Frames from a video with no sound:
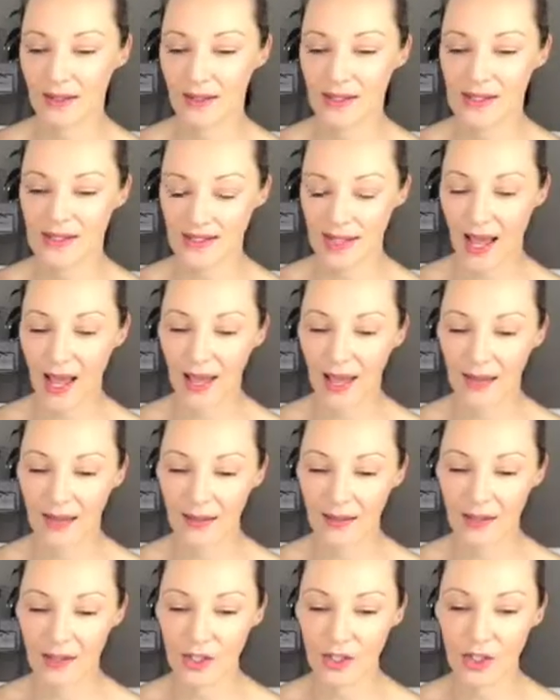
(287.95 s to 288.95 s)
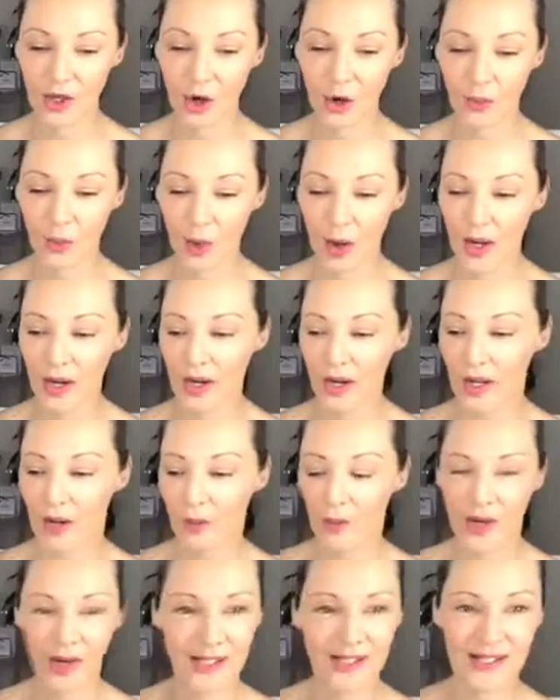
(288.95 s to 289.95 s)
saying, you know what,
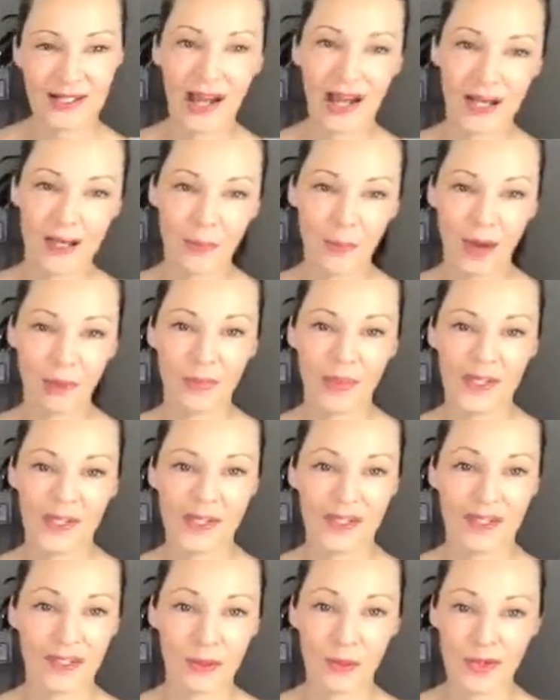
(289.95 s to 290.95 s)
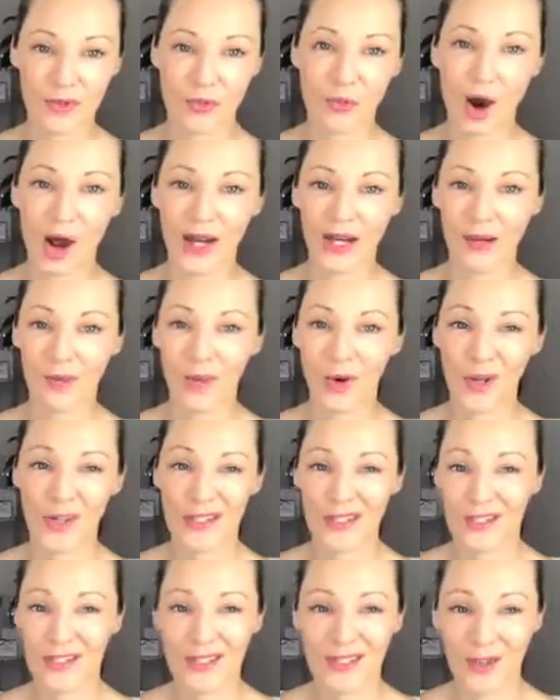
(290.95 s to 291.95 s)
when I started my business, it was writing
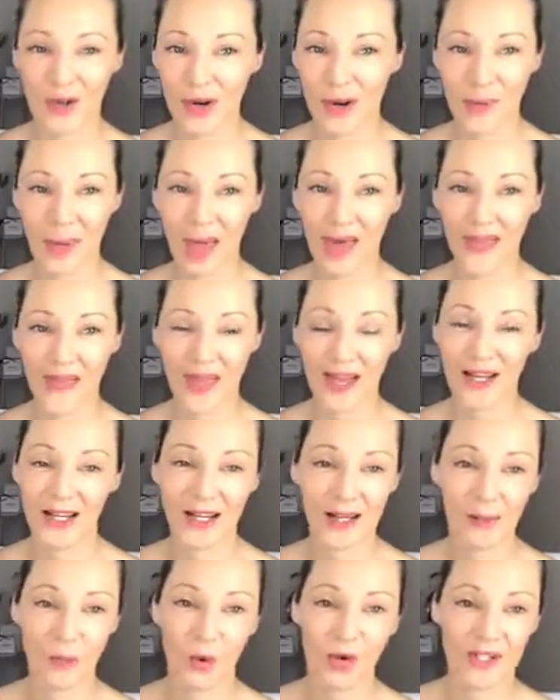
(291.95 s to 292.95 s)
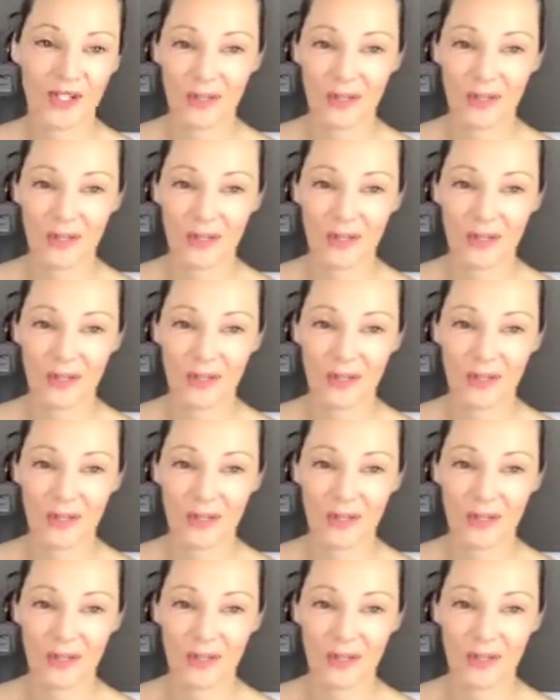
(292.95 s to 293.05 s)
works, and it's not about that anymore.